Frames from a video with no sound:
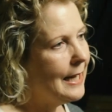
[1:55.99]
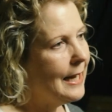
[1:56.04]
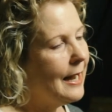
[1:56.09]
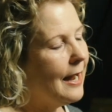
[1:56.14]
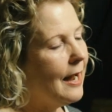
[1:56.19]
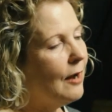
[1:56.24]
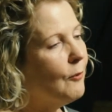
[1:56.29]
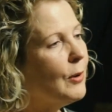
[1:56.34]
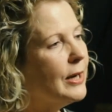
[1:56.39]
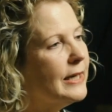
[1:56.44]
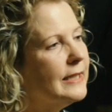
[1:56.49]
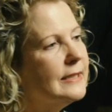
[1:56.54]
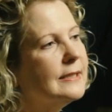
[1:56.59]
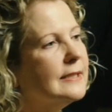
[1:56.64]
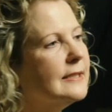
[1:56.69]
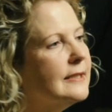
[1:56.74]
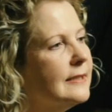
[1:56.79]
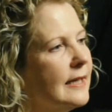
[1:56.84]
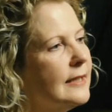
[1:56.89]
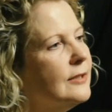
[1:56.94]
I wanted to
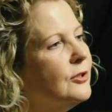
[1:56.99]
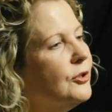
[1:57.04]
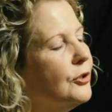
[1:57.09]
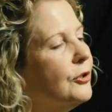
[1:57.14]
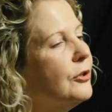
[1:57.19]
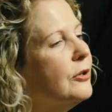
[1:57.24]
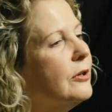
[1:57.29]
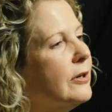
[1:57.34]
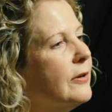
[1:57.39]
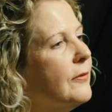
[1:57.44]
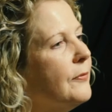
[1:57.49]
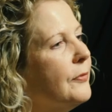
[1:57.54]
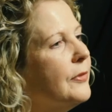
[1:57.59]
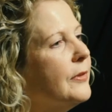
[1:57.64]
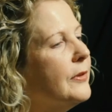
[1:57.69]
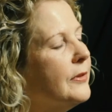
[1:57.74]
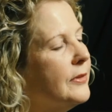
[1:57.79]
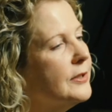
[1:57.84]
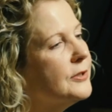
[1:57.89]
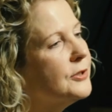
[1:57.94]
center
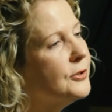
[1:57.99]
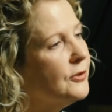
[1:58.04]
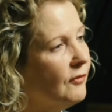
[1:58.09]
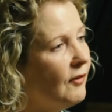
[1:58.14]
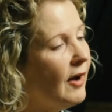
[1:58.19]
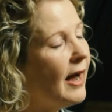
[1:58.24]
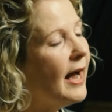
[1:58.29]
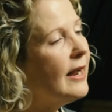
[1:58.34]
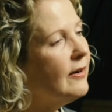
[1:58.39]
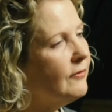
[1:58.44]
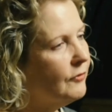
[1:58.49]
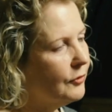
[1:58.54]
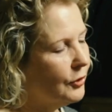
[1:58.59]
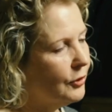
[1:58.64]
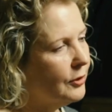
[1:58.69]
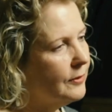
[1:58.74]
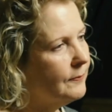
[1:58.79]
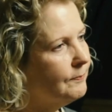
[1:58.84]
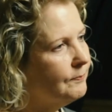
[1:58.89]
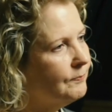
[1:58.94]
the survivor,